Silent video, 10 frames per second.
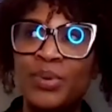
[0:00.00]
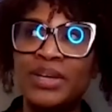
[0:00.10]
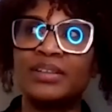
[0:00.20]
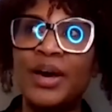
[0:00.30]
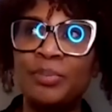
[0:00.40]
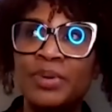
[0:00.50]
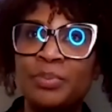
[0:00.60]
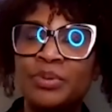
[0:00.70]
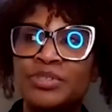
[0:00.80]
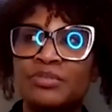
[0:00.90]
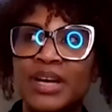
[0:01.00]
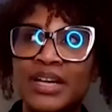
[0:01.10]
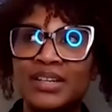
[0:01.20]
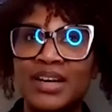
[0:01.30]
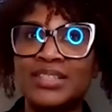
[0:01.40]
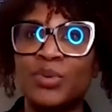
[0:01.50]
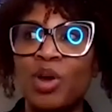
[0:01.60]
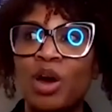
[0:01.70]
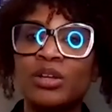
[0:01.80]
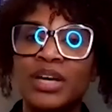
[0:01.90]
We allow people to recognize that
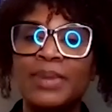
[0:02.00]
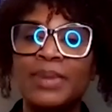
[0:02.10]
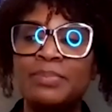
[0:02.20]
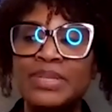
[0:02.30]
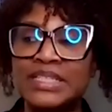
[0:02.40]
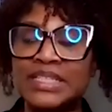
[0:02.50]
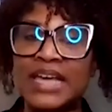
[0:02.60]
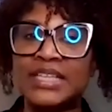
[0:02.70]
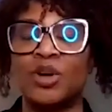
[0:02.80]
we're all going to make mistakes.